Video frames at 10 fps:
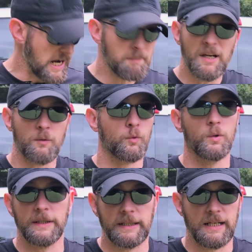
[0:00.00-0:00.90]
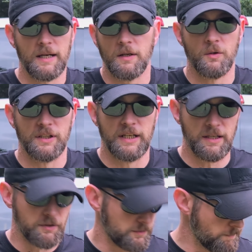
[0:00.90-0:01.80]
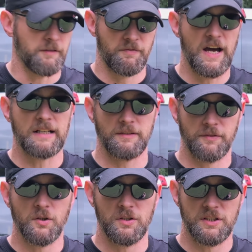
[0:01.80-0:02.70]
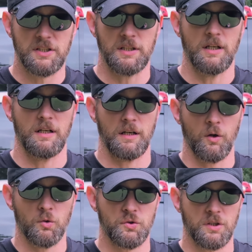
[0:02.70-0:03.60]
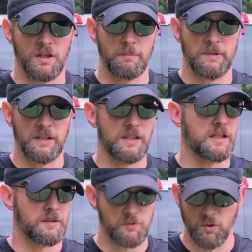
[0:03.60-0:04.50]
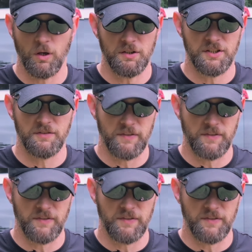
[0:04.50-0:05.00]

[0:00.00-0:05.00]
I'm not ruling it out altogether. In fact, if there is a holster company that comes across this